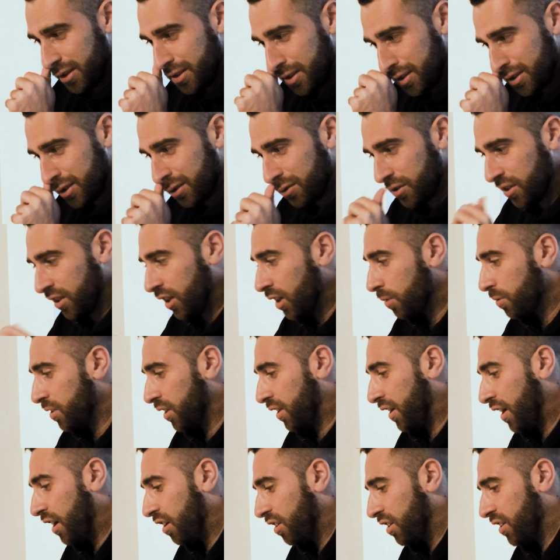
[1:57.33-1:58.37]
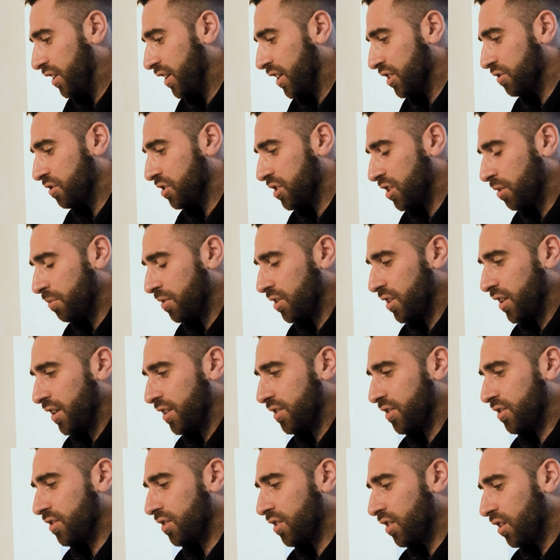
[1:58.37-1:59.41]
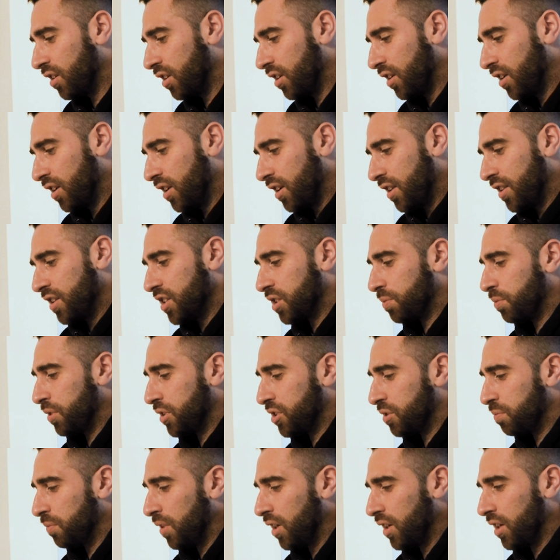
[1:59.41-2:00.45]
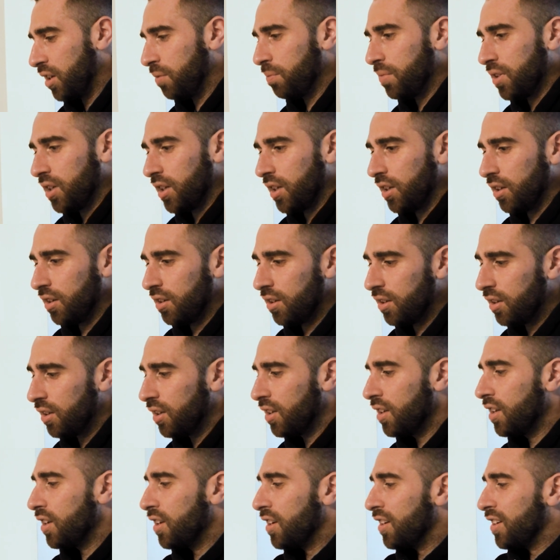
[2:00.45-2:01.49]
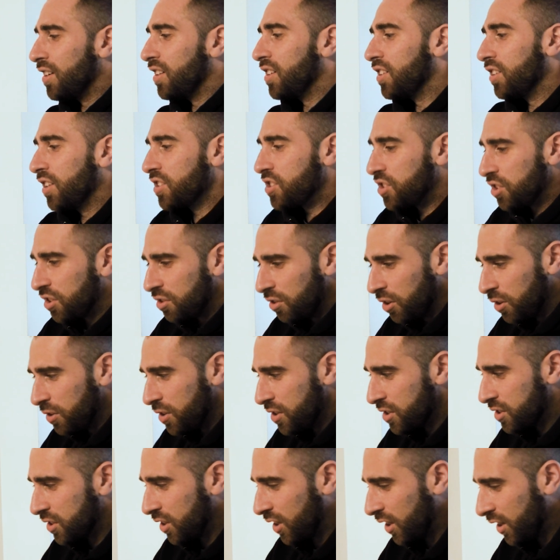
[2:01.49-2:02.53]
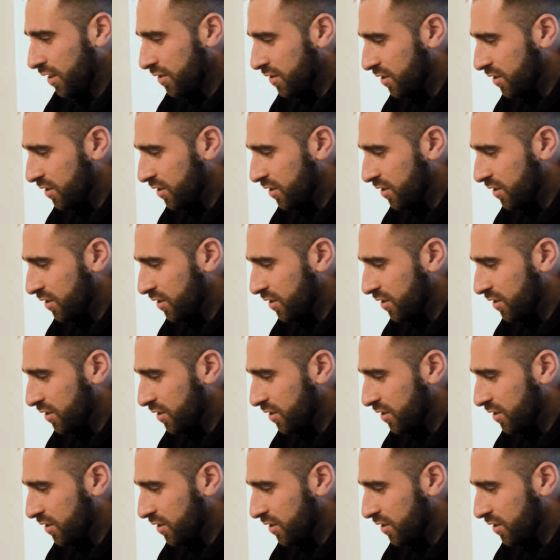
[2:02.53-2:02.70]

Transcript: doesn't really come with a carrying case or something that's this much money, but let's throw these on and